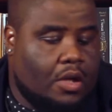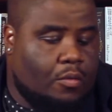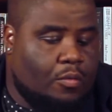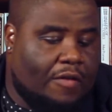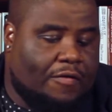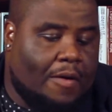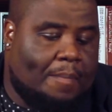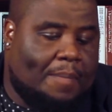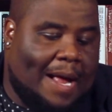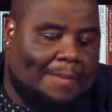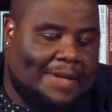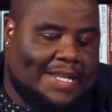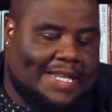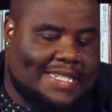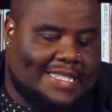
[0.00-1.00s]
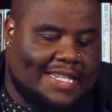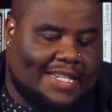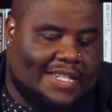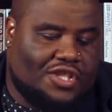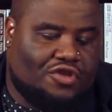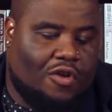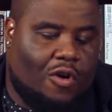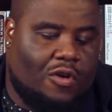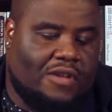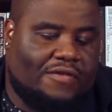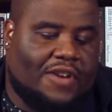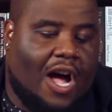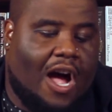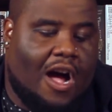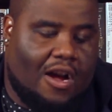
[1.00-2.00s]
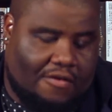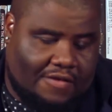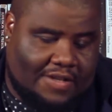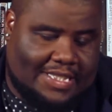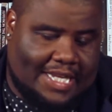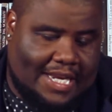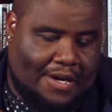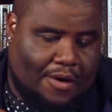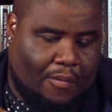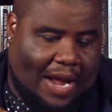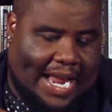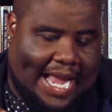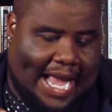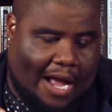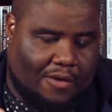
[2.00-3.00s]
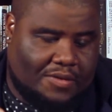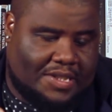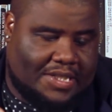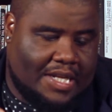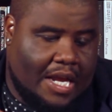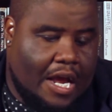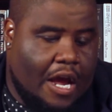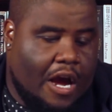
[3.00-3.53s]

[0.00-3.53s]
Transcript: "With Republicans in control of Congress and the White House,